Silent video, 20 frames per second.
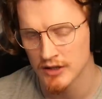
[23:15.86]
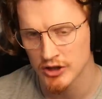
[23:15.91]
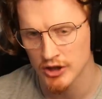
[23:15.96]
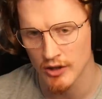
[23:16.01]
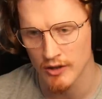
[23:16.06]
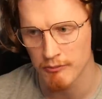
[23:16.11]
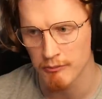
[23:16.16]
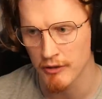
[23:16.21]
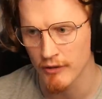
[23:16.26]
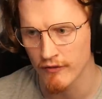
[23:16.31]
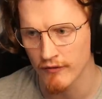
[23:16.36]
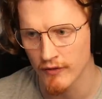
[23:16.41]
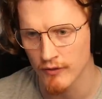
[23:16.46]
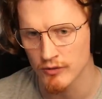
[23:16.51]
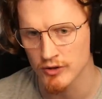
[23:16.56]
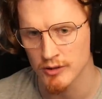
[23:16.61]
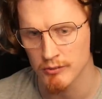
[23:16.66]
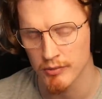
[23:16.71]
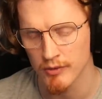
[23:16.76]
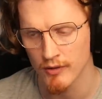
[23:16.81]
Show them your
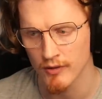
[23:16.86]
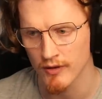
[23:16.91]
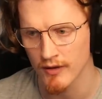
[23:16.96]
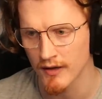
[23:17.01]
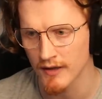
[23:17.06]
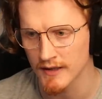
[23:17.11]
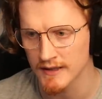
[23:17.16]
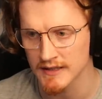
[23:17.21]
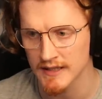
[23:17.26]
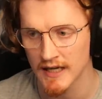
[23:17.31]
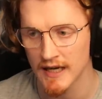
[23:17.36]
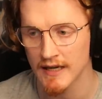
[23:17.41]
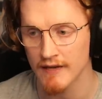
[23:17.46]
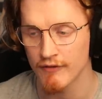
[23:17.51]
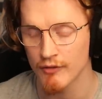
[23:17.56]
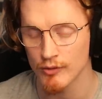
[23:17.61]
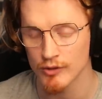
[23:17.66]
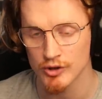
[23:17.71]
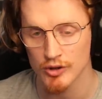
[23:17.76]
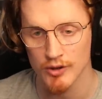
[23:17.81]
full support, guys. And
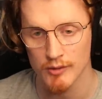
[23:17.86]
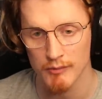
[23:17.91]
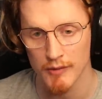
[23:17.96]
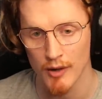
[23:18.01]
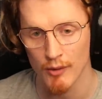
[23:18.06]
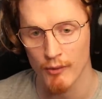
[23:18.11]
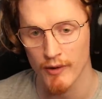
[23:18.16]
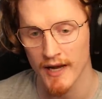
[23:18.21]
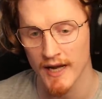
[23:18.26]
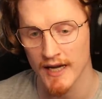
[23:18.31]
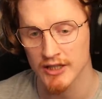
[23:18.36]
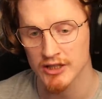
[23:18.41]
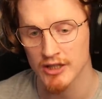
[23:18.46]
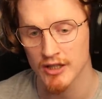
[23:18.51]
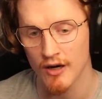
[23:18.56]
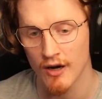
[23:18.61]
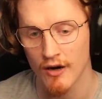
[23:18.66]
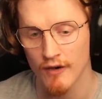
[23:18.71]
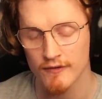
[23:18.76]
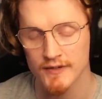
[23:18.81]
if you enjoyed my
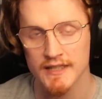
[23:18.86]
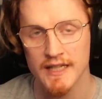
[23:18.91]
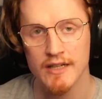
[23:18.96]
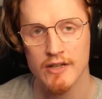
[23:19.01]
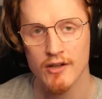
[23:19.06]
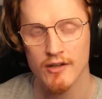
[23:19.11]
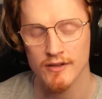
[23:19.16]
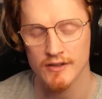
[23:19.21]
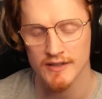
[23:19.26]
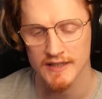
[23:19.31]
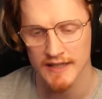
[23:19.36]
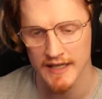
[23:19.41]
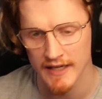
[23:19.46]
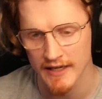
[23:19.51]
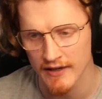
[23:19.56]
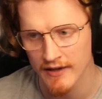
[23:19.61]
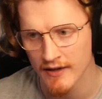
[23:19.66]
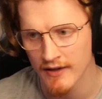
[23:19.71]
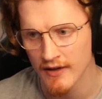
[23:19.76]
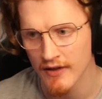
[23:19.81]
reaction of said
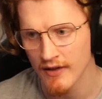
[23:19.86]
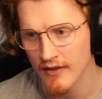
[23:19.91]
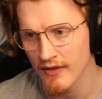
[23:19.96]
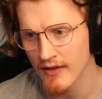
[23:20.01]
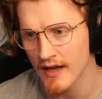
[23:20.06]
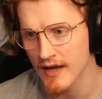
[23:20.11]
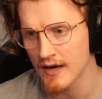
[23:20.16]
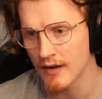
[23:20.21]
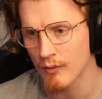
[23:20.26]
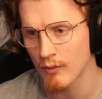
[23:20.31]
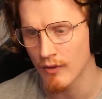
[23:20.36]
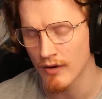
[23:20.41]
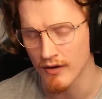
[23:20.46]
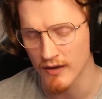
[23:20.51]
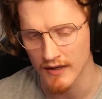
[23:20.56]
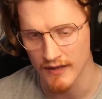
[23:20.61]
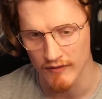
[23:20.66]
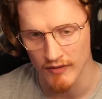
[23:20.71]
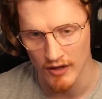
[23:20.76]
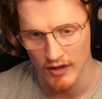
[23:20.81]
content, then why
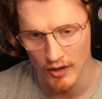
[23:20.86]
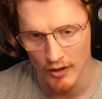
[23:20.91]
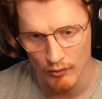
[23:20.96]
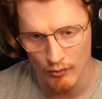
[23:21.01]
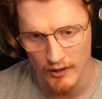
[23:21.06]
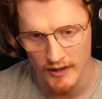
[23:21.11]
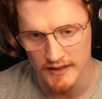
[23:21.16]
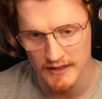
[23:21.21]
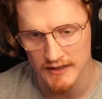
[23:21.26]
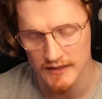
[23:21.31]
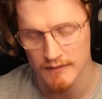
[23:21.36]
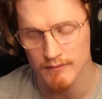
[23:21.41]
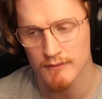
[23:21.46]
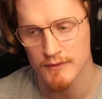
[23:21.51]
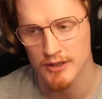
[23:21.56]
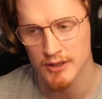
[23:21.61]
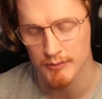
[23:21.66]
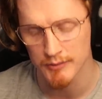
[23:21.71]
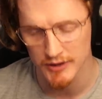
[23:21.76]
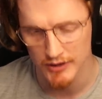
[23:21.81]
not leave a like rating?
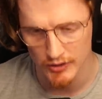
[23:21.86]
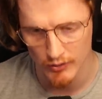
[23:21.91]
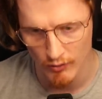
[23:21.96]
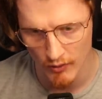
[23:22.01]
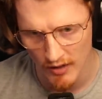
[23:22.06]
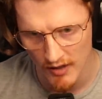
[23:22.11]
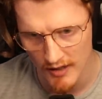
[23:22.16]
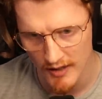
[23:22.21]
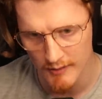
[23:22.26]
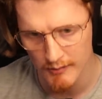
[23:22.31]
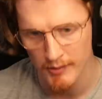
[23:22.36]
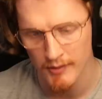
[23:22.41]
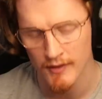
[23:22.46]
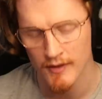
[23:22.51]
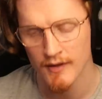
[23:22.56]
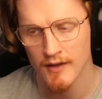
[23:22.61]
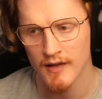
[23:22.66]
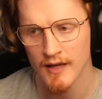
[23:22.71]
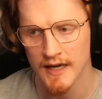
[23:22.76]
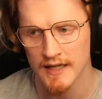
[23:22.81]
Subscribe.
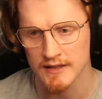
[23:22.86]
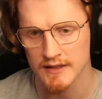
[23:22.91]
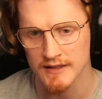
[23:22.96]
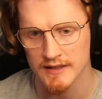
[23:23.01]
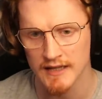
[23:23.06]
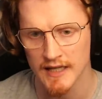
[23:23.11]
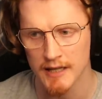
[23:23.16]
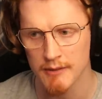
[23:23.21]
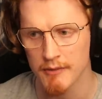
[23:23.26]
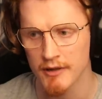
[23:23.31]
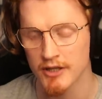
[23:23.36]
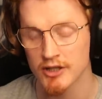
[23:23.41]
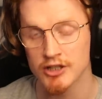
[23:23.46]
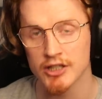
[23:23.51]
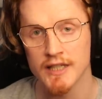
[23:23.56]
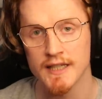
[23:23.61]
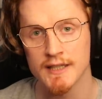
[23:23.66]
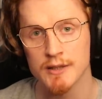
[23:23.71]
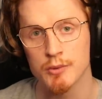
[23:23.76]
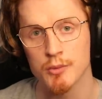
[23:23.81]
As I said, I'm on a
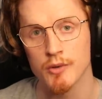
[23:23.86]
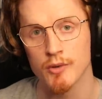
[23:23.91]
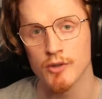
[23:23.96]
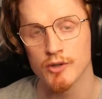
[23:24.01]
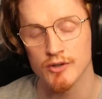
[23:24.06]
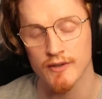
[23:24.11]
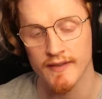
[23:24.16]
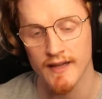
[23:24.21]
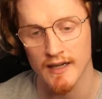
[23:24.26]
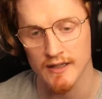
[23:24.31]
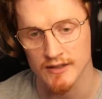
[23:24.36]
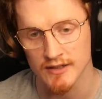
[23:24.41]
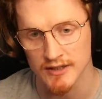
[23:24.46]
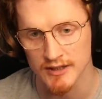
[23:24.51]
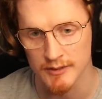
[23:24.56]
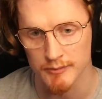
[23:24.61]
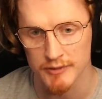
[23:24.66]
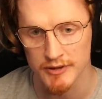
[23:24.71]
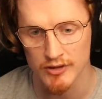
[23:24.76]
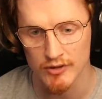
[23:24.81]
journey to 100,000
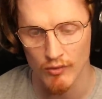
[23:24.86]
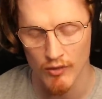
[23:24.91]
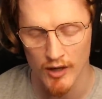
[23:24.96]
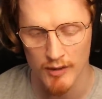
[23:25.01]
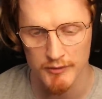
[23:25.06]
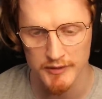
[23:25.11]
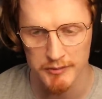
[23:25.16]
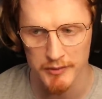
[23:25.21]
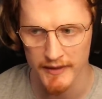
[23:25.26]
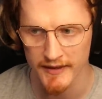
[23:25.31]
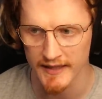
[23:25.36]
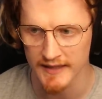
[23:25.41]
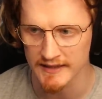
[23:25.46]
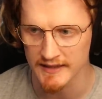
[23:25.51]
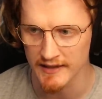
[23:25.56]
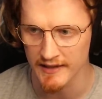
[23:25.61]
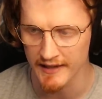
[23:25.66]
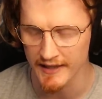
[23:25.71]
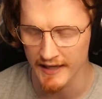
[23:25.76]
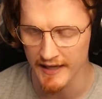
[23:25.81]
subscribers by the end
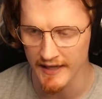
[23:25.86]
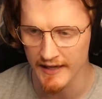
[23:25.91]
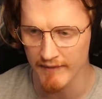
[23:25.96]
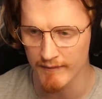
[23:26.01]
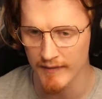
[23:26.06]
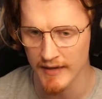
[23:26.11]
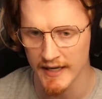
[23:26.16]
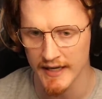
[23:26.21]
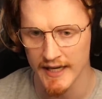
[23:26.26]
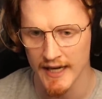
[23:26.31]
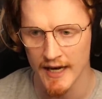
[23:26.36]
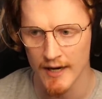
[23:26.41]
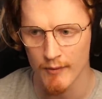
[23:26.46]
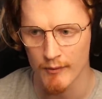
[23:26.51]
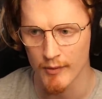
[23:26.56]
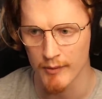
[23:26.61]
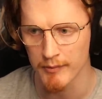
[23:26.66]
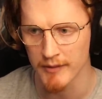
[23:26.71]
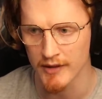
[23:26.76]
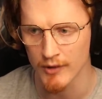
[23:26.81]
of the year. Any
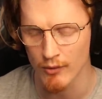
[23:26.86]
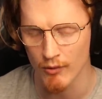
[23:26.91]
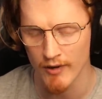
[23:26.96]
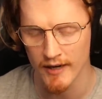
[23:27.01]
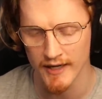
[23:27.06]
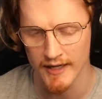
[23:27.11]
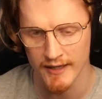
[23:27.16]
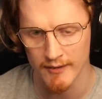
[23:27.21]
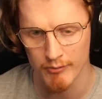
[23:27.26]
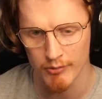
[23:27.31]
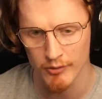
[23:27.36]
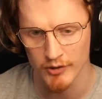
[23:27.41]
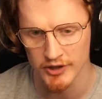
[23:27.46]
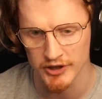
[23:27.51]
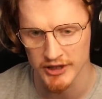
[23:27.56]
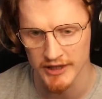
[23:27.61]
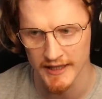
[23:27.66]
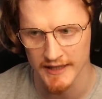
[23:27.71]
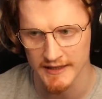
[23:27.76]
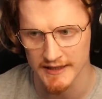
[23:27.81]
help would be greatly
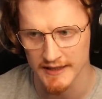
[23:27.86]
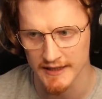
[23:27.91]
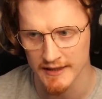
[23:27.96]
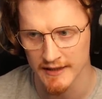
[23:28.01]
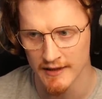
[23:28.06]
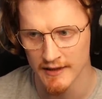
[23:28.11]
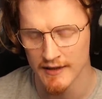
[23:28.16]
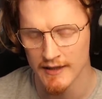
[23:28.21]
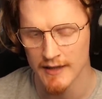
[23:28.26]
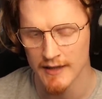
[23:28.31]
appreciated.